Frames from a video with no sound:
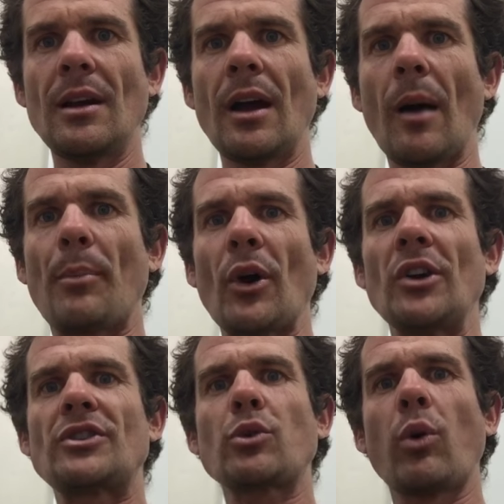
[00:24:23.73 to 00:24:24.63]
I
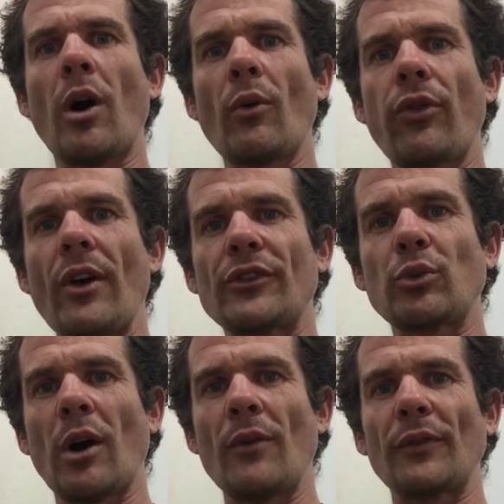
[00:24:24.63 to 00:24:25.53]
burned 12
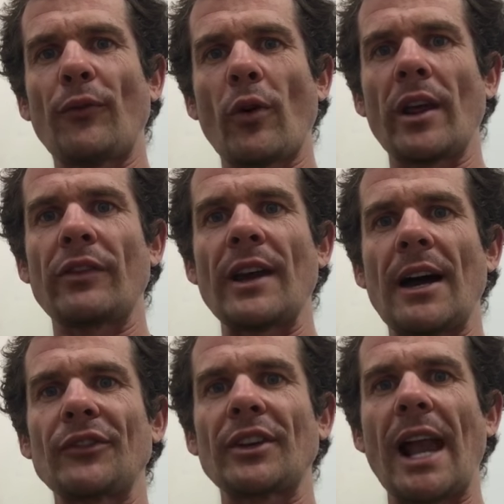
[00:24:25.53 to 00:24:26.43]
to
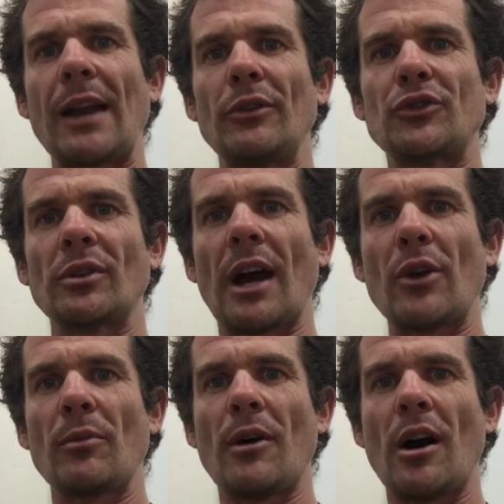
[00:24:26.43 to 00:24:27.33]
14,000 calories during a
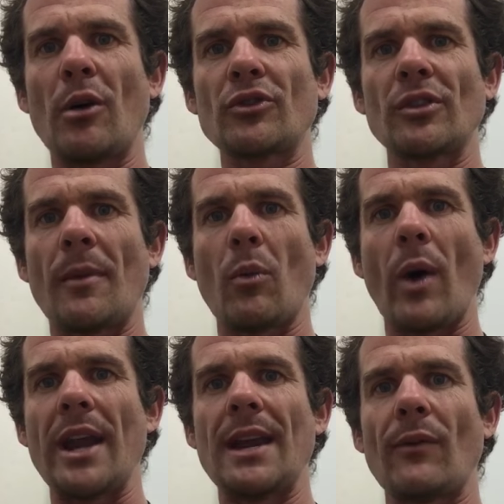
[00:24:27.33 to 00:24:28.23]
100-mile ultra. My
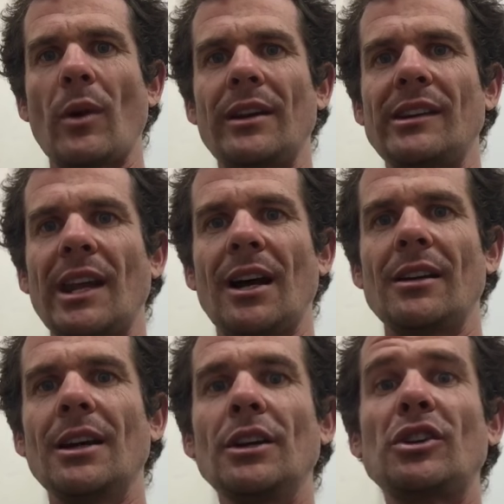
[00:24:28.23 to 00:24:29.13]
weight never went
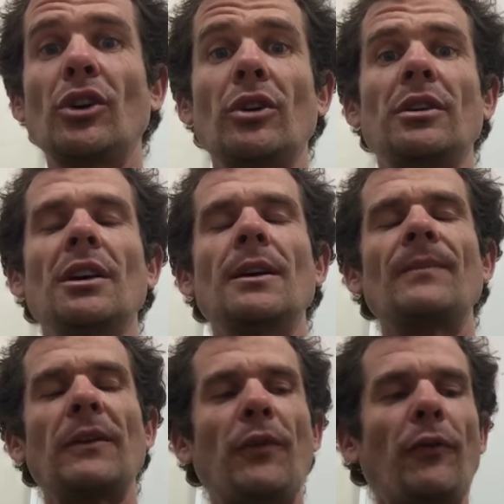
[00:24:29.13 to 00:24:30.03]
down. Good.
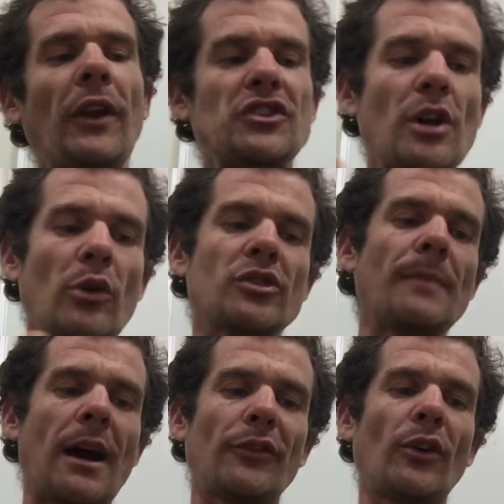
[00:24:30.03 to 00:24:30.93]
If you finish an ultra
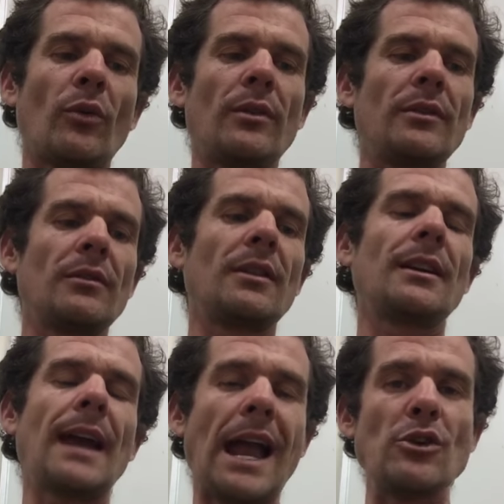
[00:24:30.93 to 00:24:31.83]
marathon
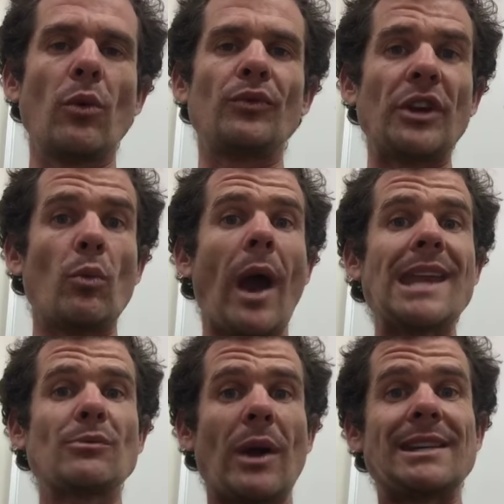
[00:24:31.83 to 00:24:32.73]
and your
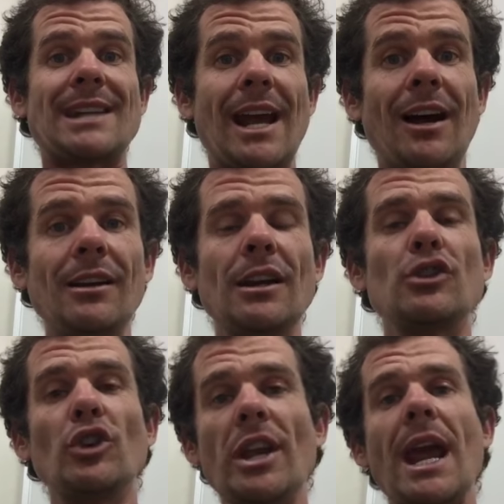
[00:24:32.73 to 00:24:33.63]
weight went down,
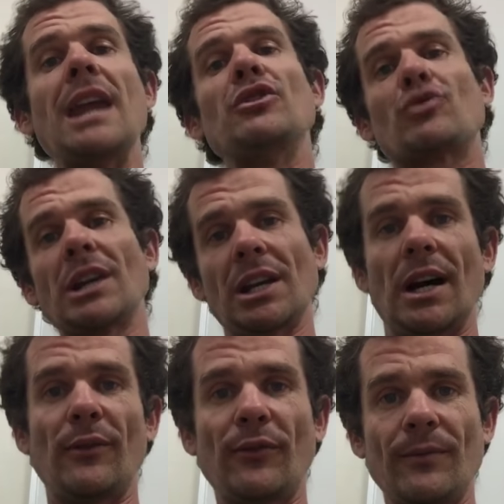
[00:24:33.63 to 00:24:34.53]
you didn't eat and drink
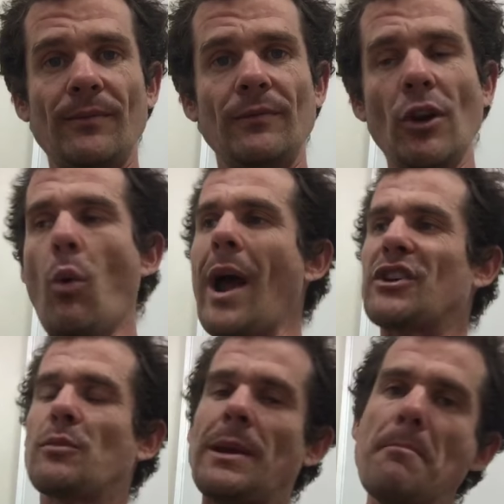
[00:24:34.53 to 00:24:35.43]
enough. Your weight
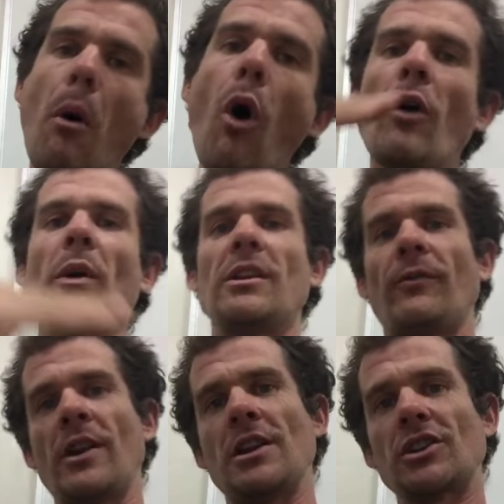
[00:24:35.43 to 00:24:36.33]
should be more when you
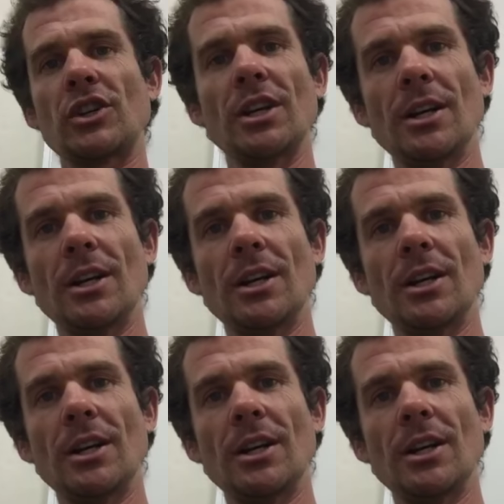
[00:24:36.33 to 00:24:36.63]
finish.